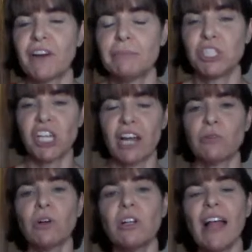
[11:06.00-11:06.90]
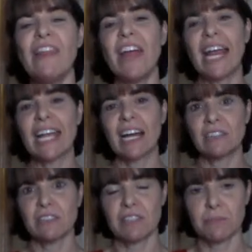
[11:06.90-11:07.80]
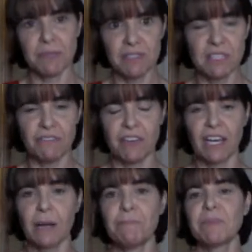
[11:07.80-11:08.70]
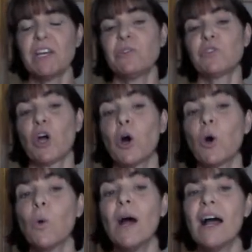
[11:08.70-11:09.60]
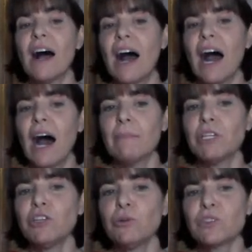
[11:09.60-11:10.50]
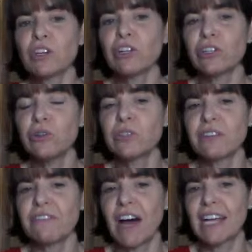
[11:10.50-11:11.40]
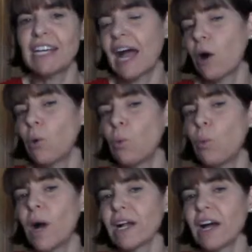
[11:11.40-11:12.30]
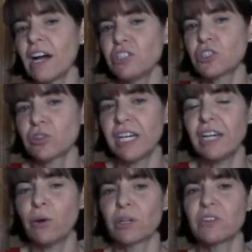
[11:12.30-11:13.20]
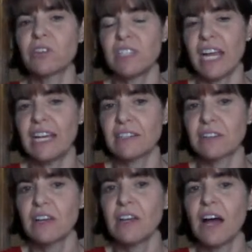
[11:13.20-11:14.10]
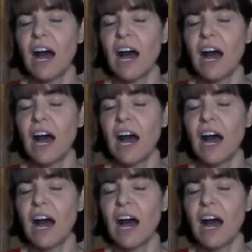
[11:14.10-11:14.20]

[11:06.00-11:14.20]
general, and then I got to specific. So use the clues to find out what country or state